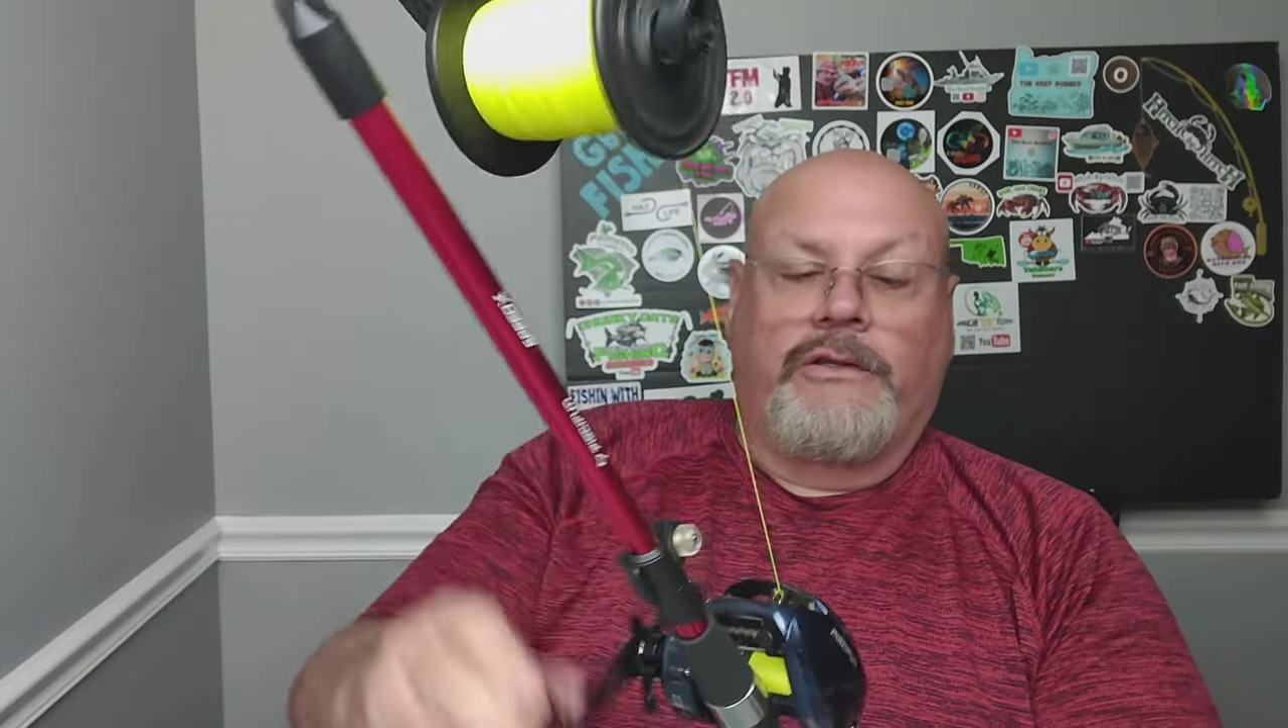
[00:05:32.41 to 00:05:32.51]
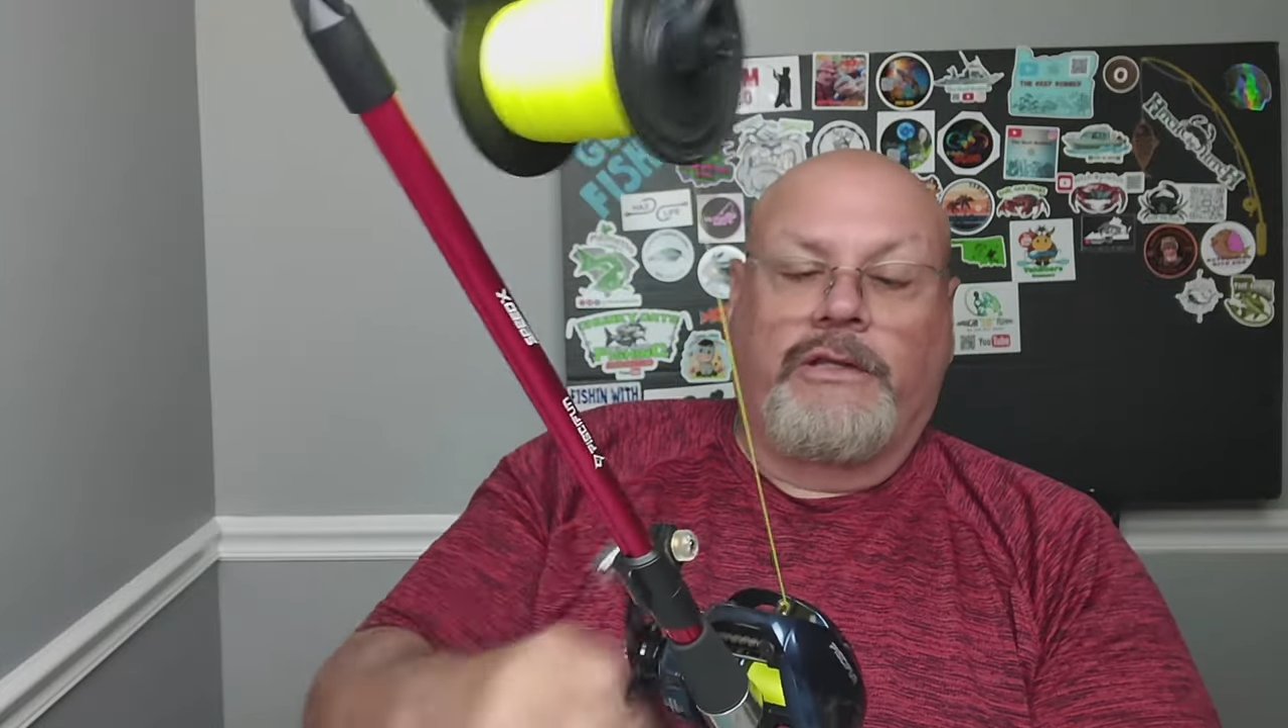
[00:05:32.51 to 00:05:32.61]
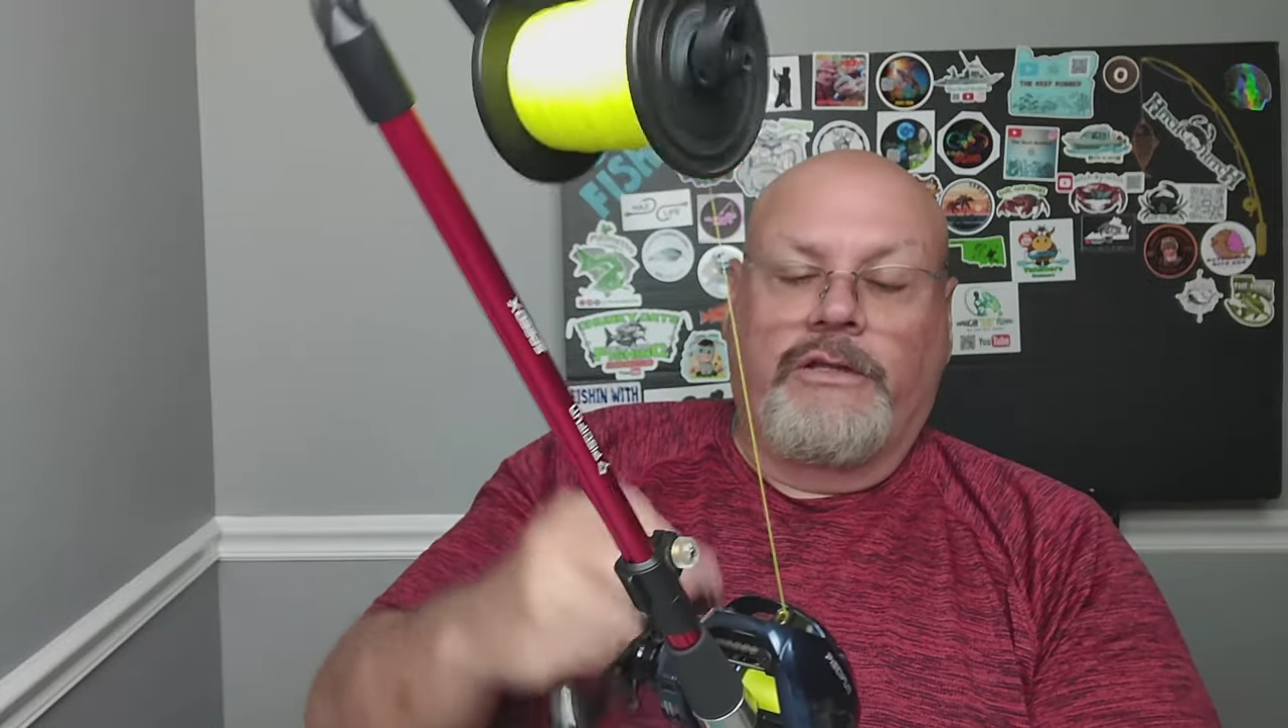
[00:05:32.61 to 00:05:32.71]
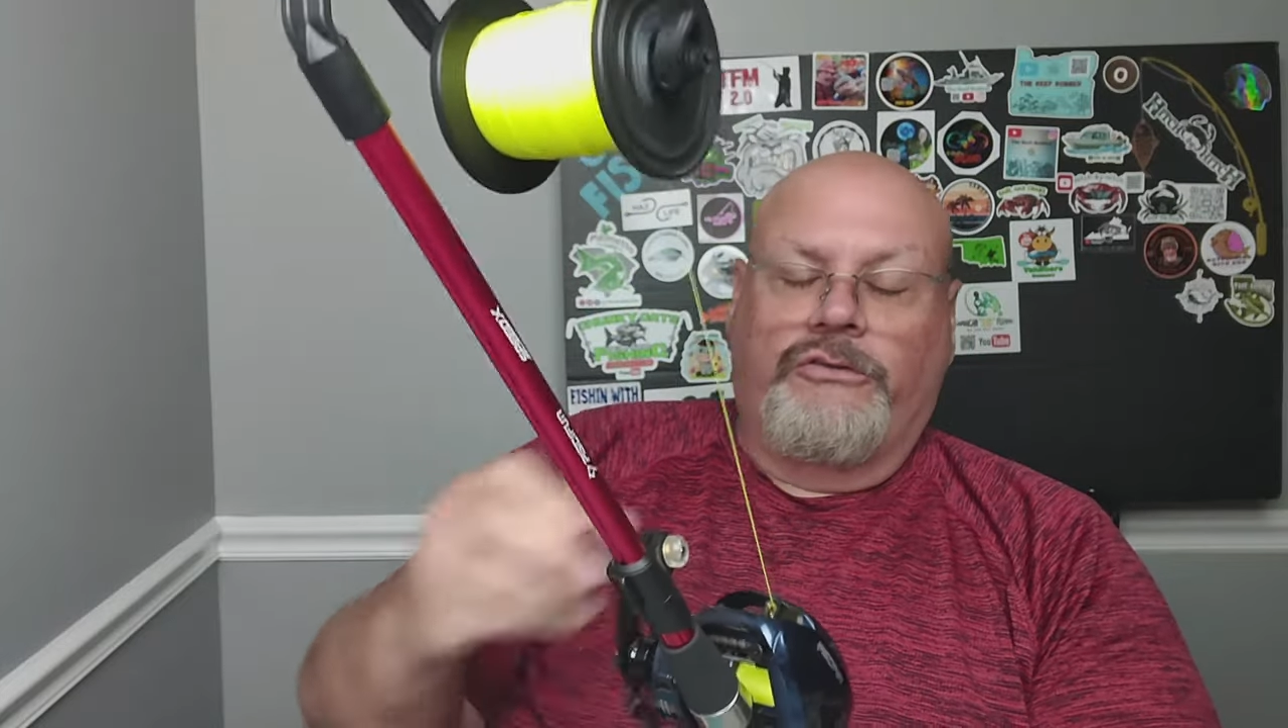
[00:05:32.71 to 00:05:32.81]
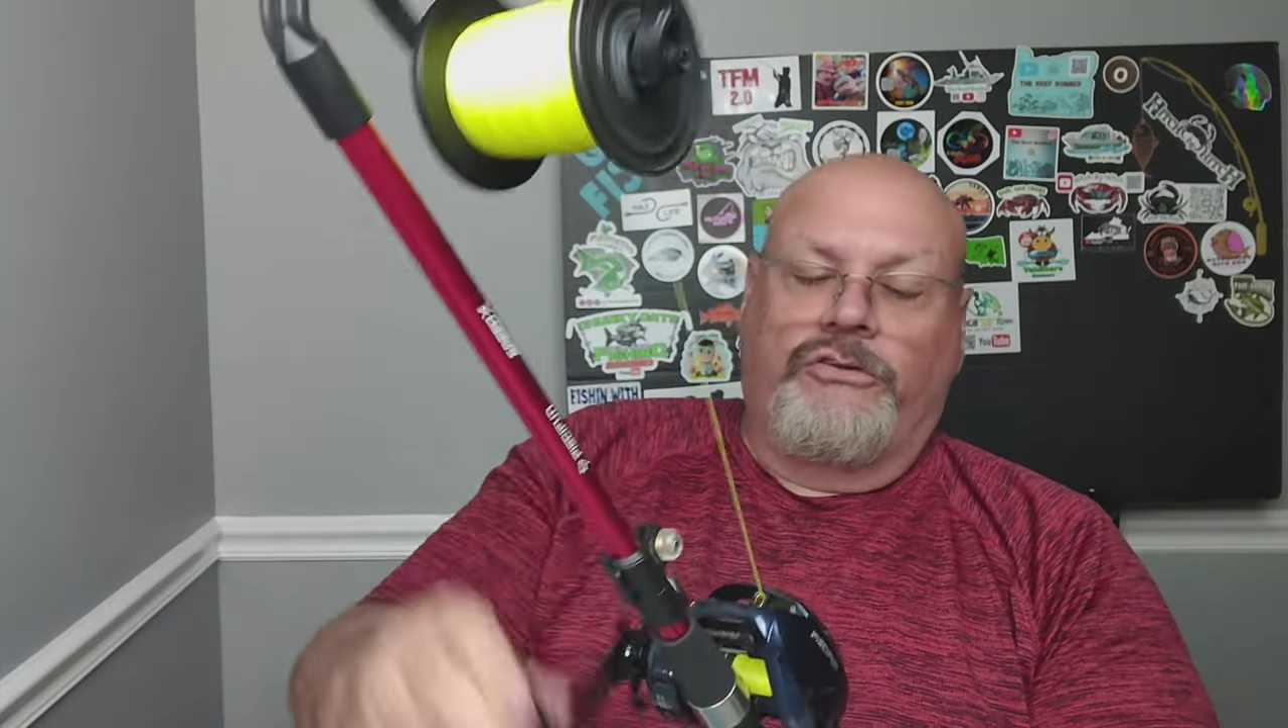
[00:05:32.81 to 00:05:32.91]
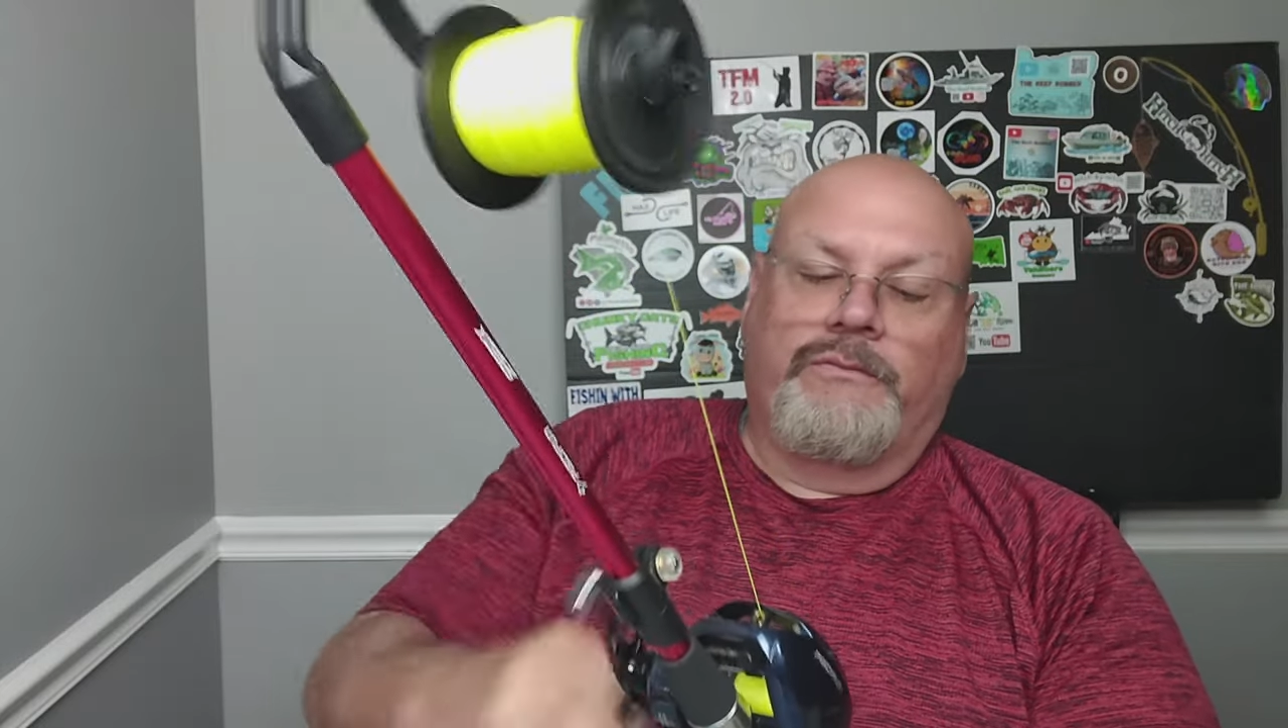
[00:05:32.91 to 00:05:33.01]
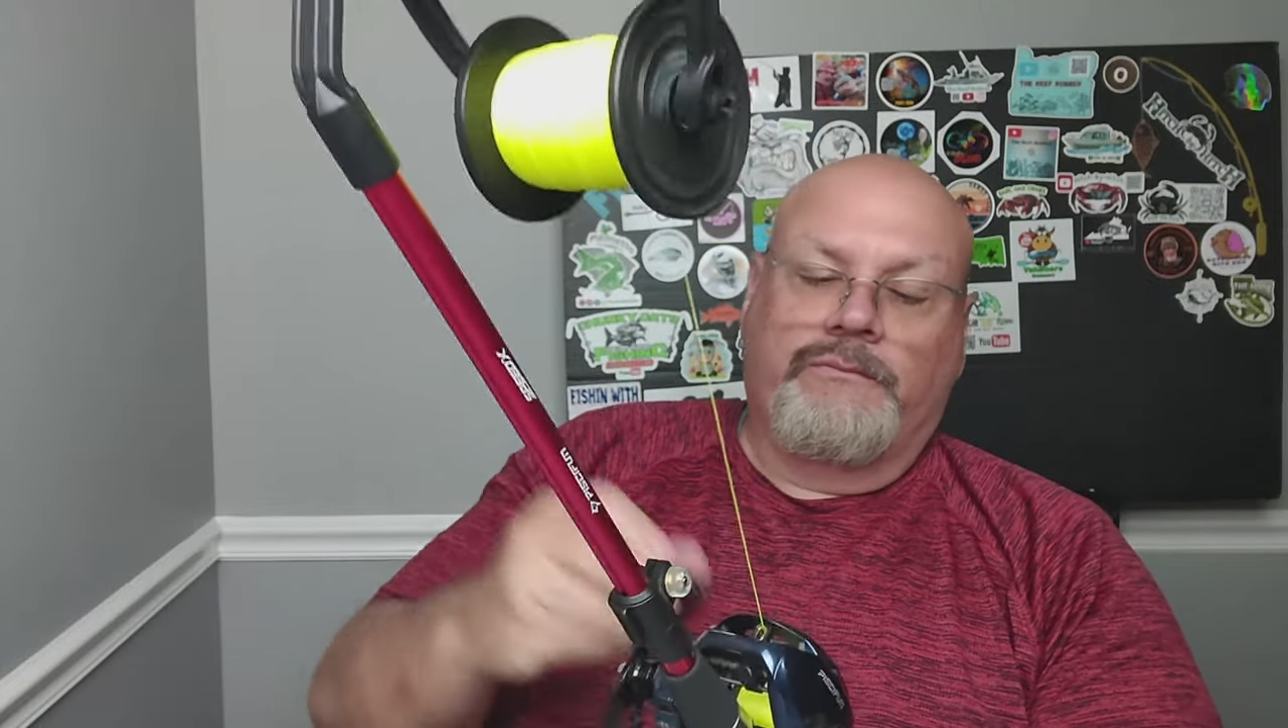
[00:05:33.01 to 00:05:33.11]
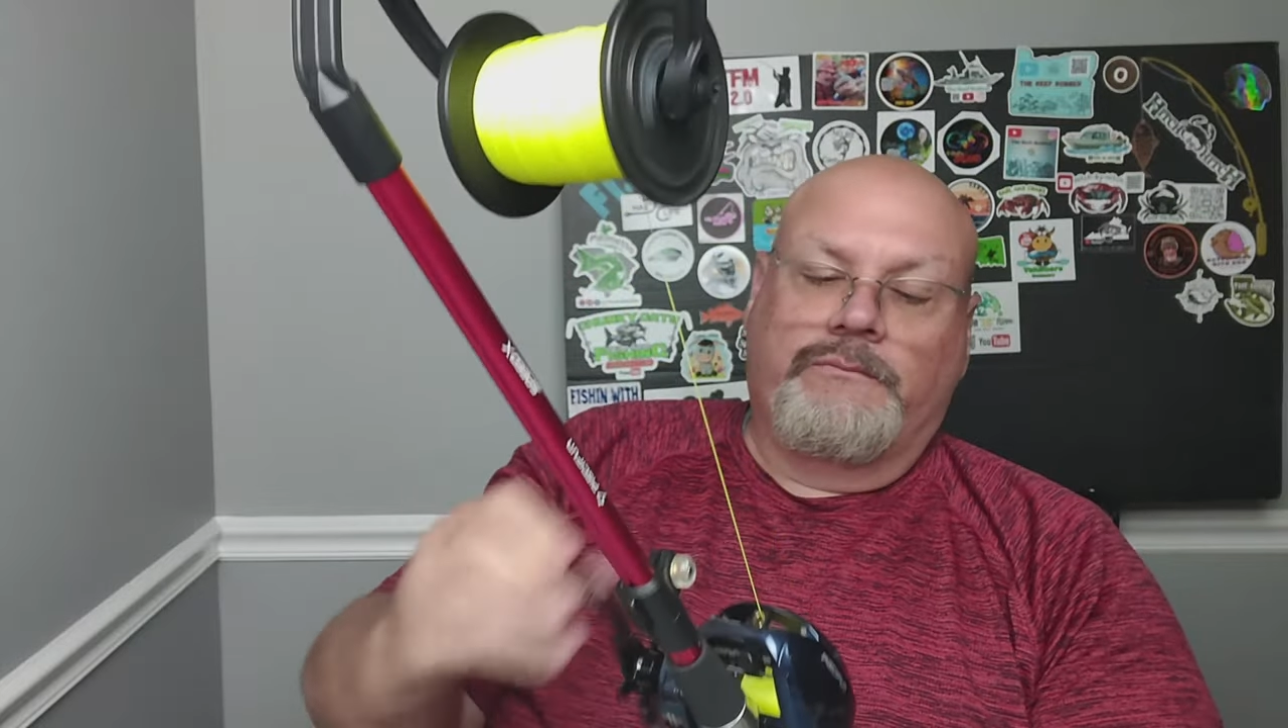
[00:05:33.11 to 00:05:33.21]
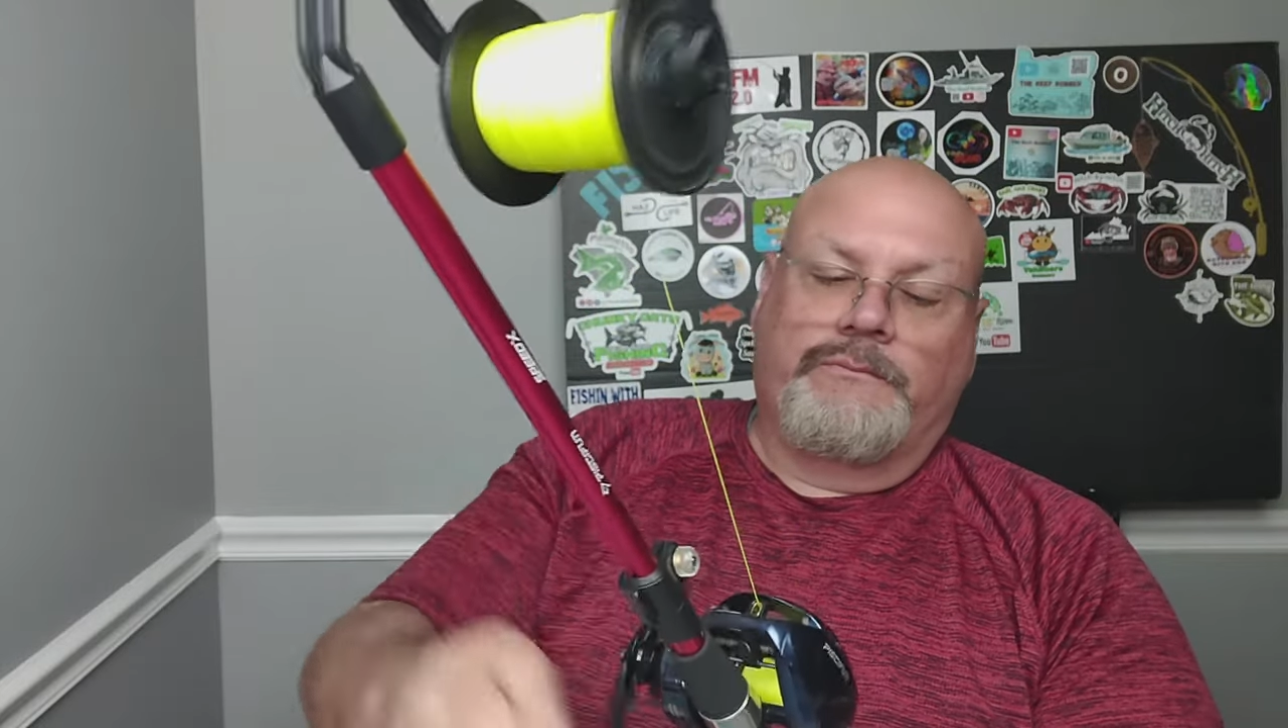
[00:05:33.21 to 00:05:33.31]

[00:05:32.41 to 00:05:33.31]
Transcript: to this